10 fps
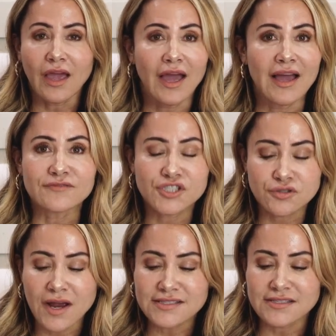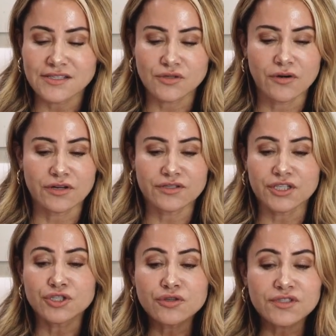have stress disorders,
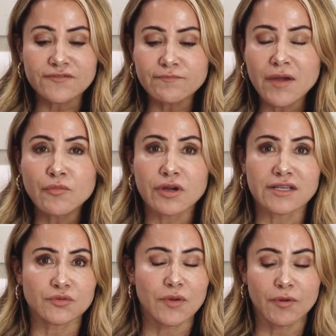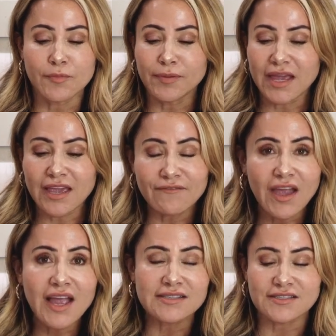intrusive memories, we replay
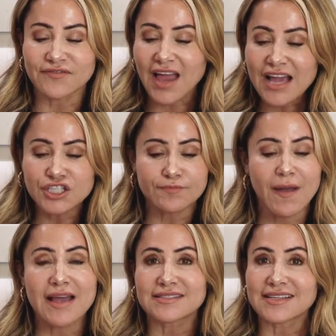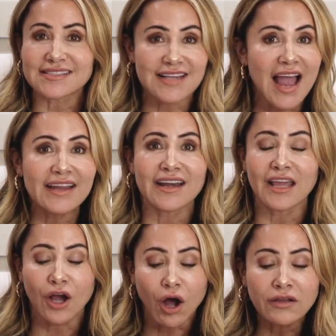events, flashbacks,
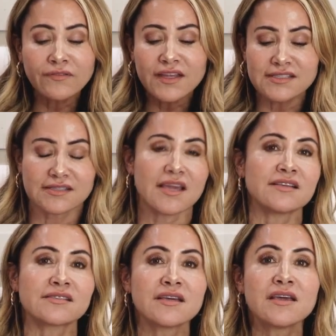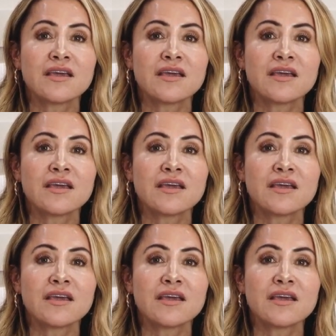anxiety, all of these things.